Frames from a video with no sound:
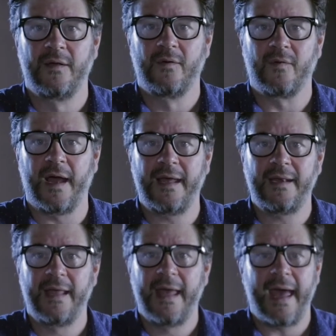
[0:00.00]
right?
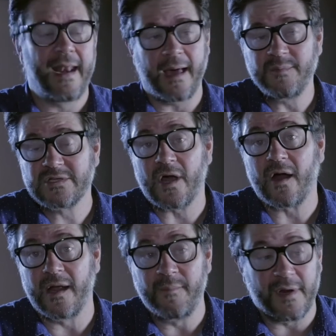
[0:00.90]
And I'm
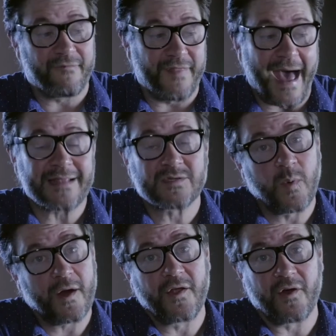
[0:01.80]
sorry, but if that's
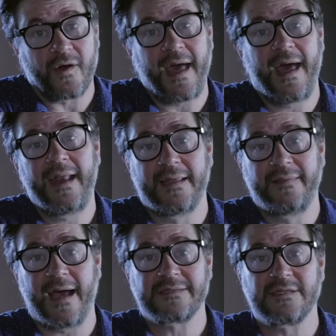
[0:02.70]
where you're headed,
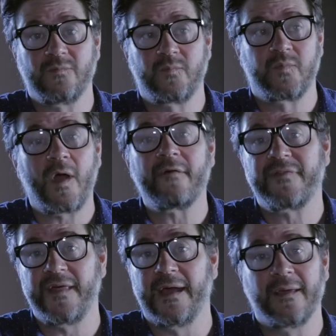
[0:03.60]
that's a rough thing.